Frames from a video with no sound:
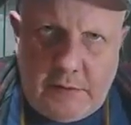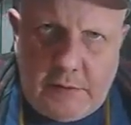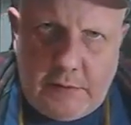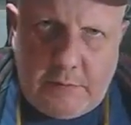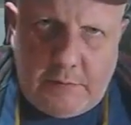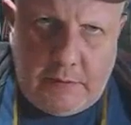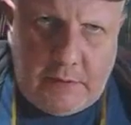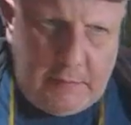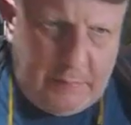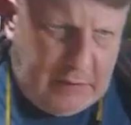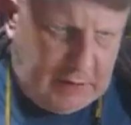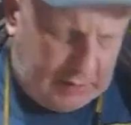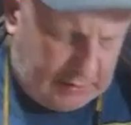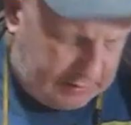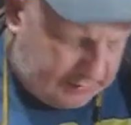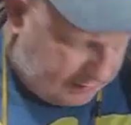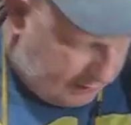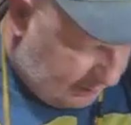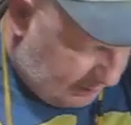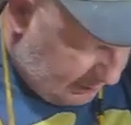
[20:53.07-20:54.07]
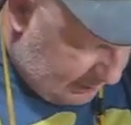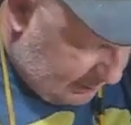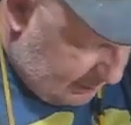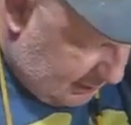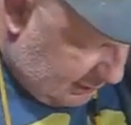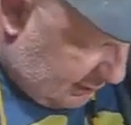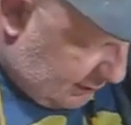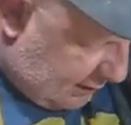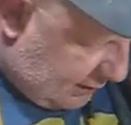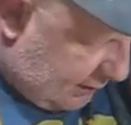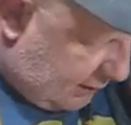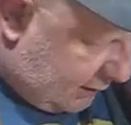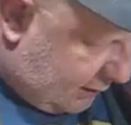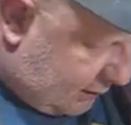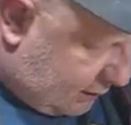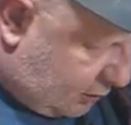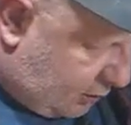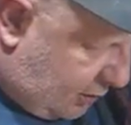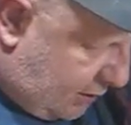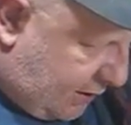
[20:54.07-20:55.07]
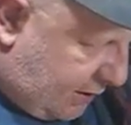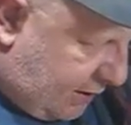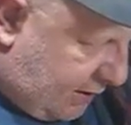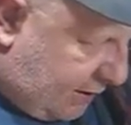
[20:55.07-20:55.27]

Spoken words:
when the paint has dried.